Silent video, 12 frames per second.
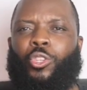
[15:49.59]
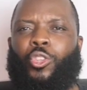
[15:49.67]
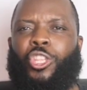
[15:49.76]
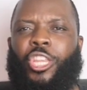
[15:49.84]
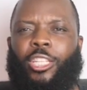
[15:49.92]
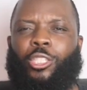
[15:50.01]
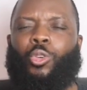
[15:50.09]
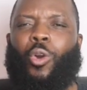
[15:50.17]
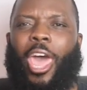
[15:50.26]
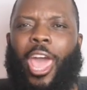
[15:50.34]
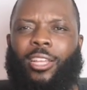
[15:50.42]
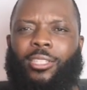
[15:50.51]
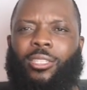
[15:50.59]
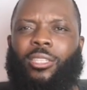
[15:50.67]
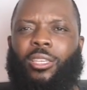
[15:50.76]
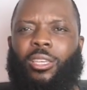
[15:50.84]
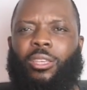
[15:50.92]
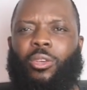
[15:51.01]
You need to
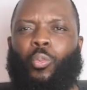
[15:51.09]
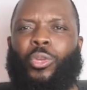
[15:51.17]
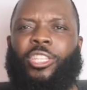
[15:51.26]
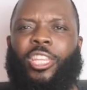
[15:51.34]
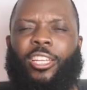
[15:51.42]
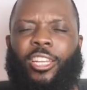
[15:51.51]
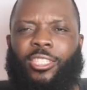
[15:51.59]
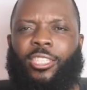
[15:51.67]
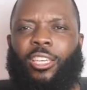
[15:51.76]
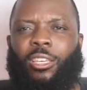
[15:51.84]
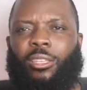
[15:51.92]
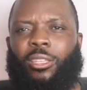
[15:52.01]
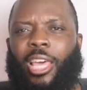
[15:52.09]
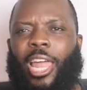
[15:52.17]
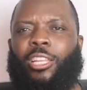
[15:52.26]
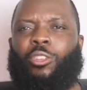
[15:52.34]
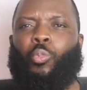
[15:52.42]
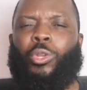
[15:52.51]
act with dignity
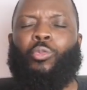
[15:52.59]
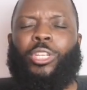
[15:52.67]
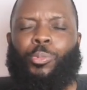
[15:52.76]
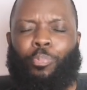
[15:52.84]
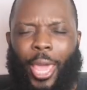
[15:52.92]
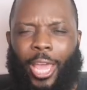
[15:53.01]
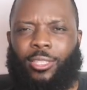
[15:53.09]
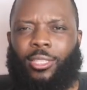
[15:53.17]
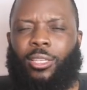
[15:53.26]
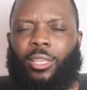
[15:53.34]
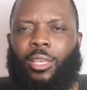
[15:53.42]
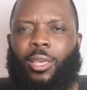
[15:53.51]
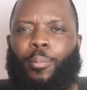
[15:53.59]
and with respect.